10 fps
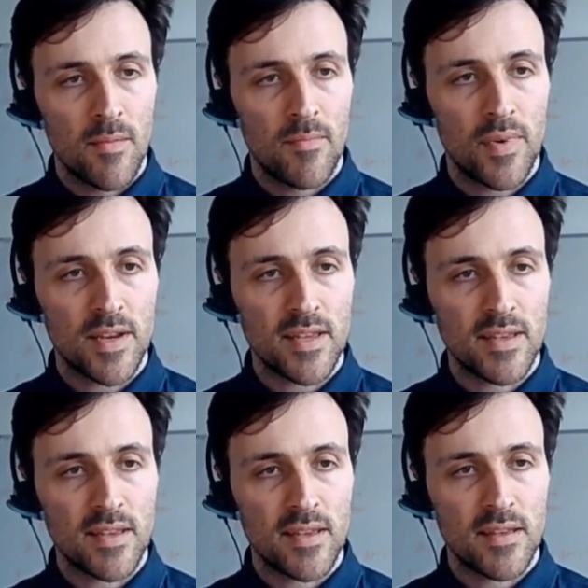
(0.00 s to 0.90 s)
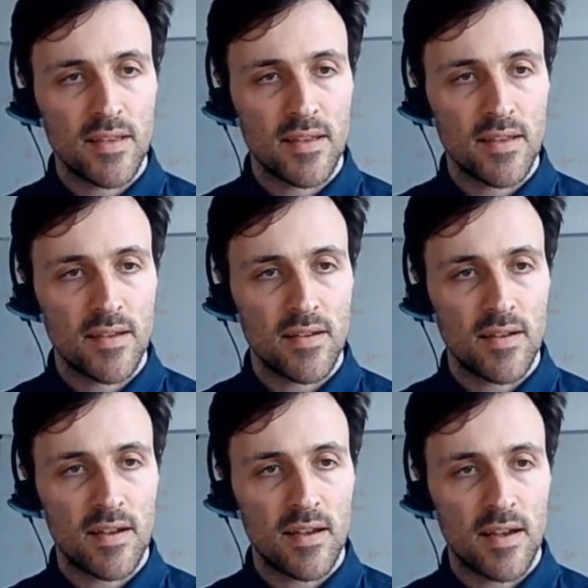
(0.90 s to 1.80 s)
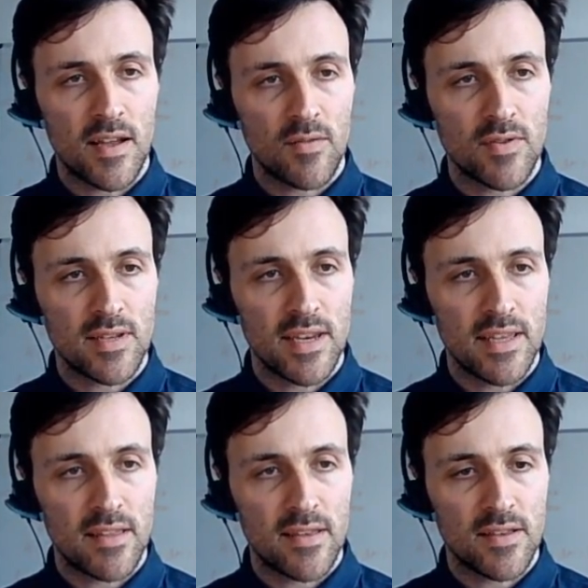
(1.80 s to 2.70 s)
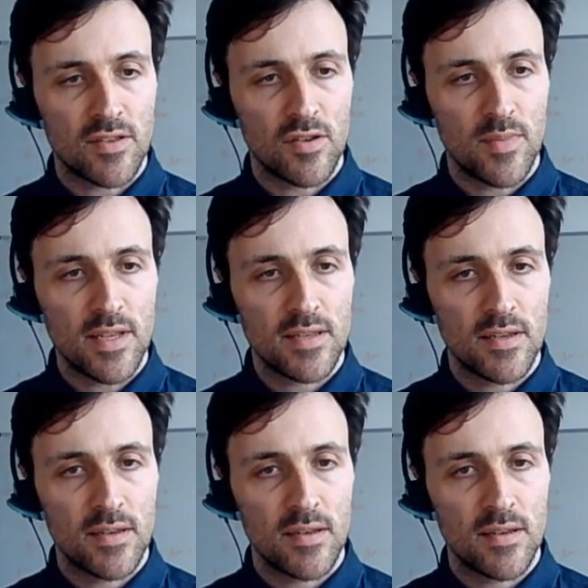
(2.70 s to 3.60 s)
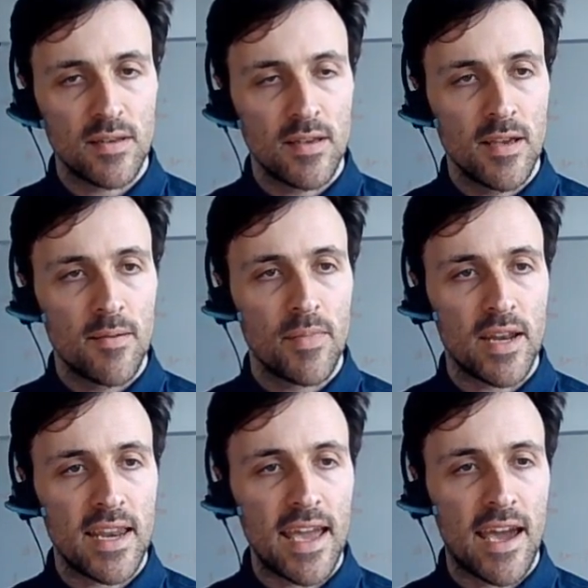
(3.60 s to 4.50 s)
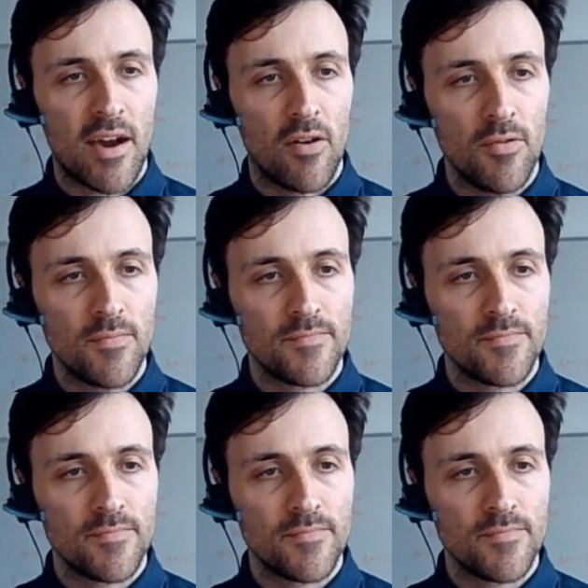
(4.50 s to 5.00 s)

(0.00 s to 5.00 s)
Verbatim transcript: but he, I don't want to delete the theta 2 bit. But now